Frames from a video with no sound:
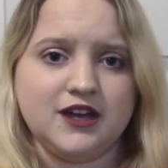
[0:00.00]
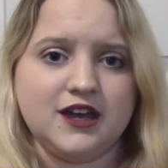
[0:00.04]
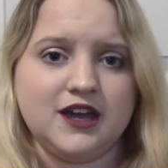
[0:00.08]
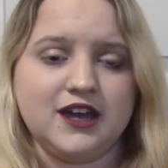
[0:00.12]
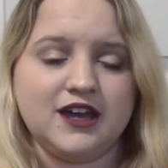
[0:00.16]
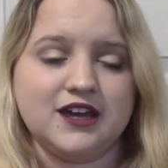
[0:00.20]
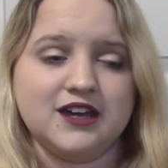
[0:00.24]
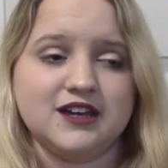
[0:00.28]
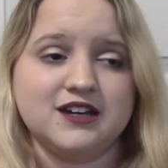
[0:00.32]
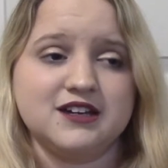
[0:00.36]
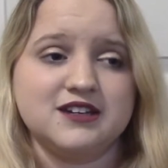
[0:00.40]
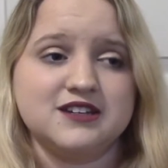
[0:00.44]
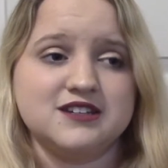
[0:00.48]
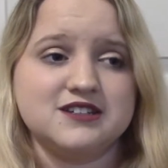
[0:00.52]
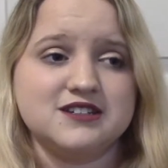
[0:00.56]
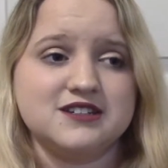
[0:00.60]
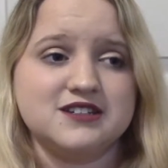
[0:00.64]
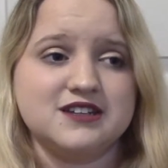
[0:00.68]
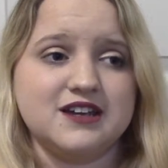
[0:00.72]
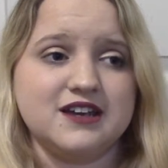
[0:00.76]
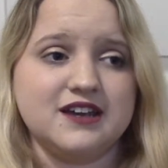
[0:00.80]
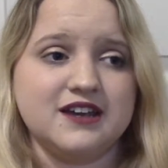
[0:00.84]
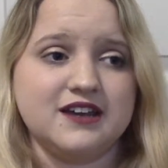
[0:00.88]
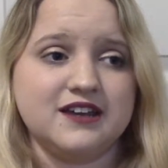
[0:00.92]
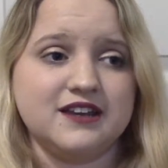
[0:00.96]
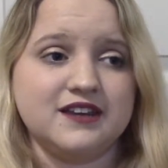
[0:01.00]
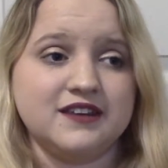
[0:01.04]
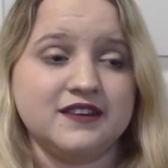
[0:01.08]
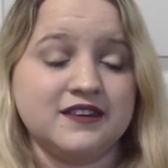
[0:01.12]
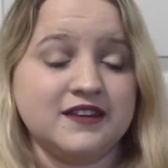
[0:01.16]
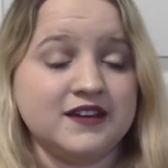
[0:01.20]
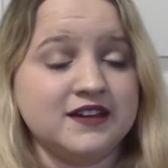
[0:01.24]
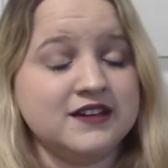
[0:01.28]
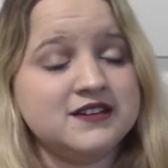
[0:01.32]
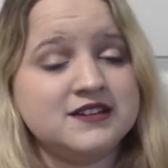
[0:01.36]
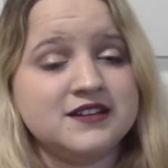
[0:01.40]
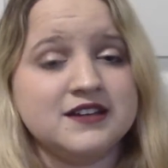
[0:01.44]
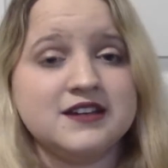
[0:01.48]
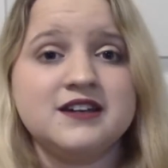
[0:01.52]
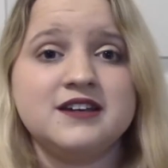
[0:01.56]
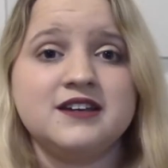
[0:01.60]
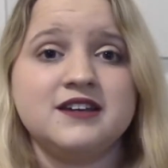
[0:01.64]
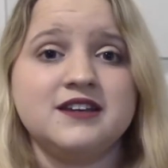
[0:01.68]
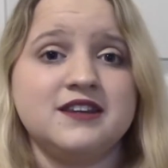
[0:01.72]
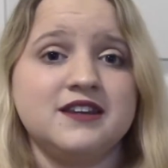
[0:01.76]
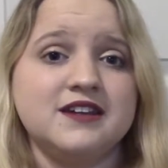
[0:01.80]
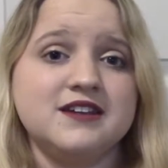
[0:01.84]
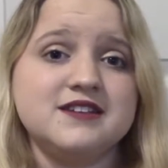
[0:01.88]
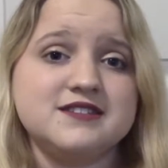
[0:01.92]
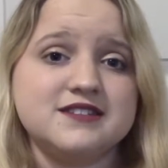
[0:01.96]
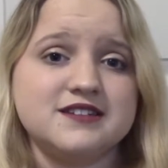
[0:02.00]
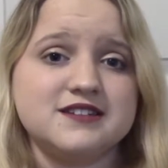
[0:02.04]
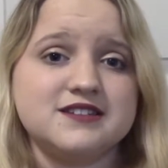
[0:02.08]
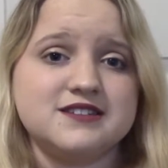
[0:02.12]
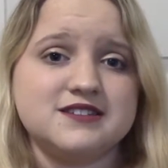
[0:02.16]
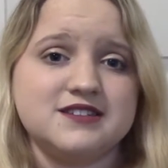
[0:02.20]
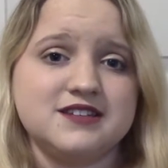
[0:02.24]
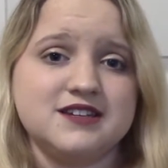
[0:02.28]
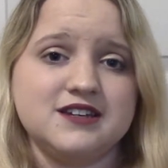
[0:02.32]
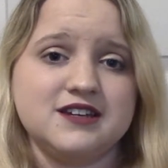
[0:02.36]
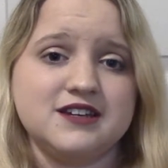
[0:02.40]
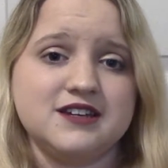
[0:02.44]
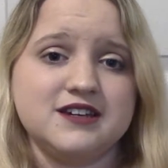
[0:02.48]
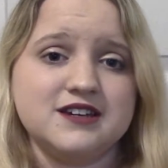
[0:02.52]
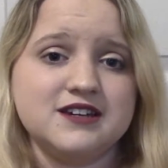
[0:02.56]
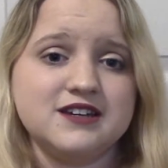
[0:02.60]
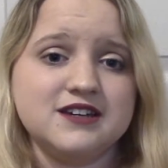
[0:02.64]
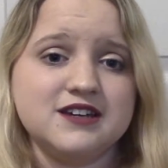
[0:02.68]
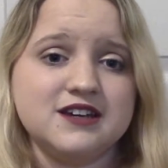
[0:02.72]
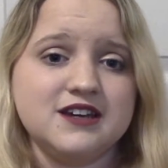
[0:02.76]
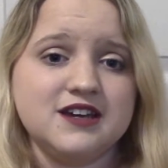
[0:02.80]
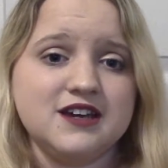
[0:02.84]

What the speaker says: And they did, and they succeeded.